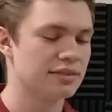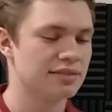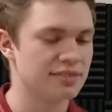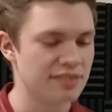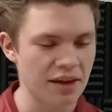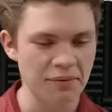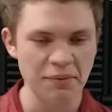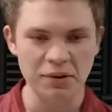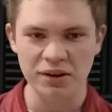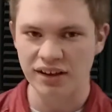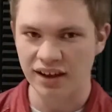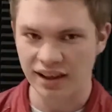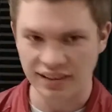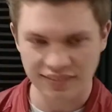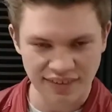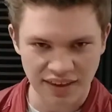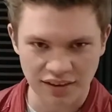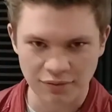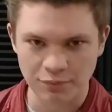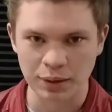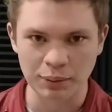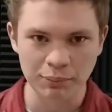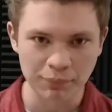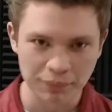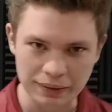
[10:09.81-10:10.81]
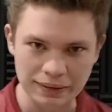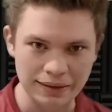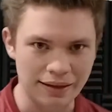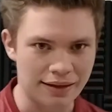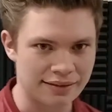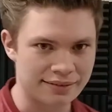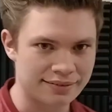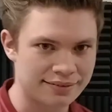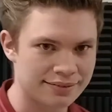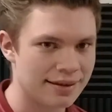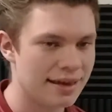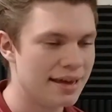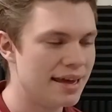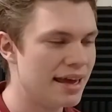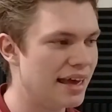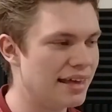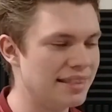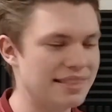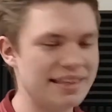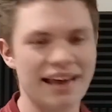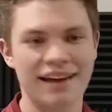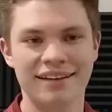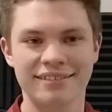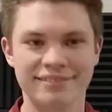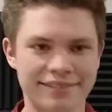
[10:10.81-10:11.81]
Democrats have been plus in
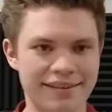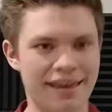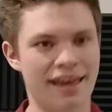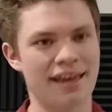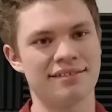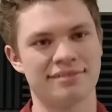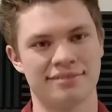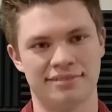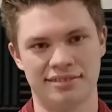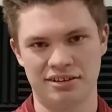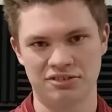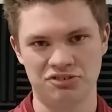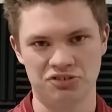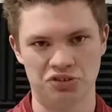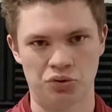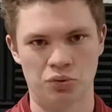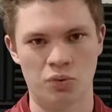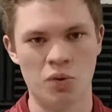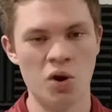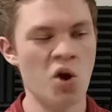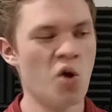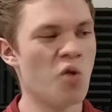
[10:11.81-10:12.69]
the education issue